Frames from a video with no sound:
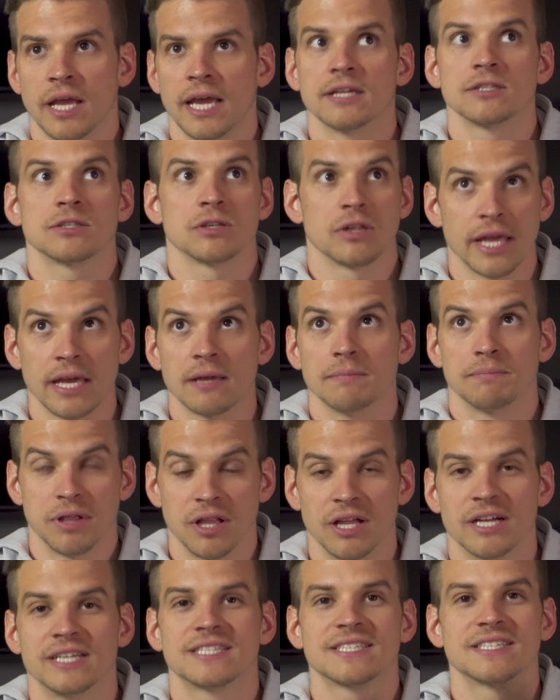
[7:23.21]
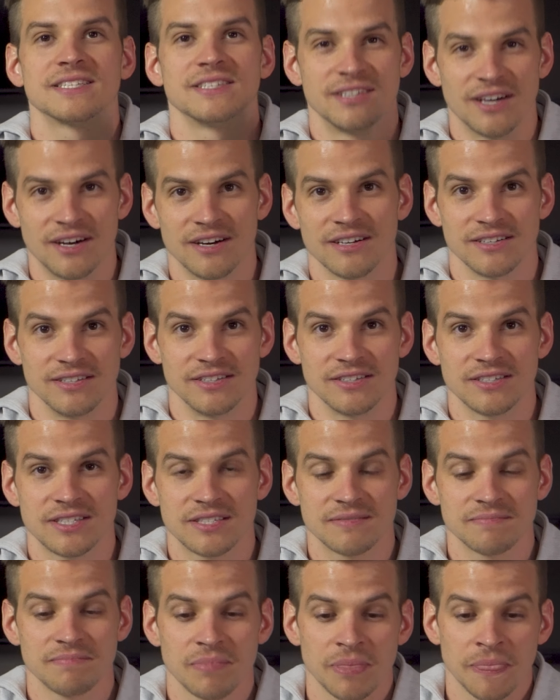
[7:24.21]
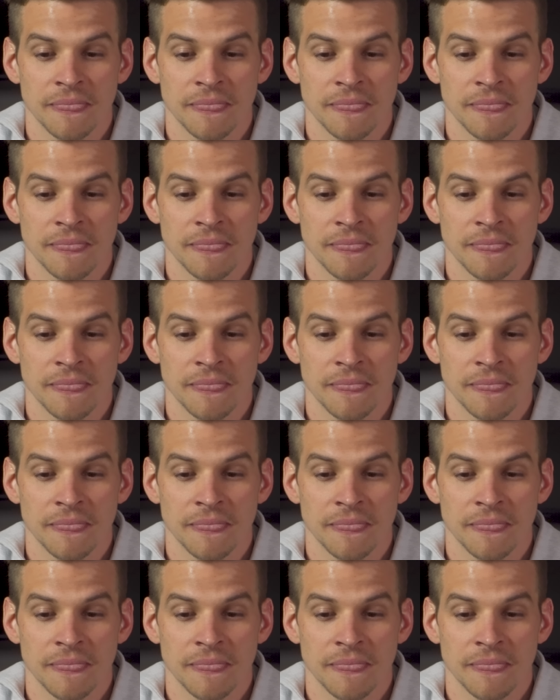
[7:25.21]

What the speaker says: dongles.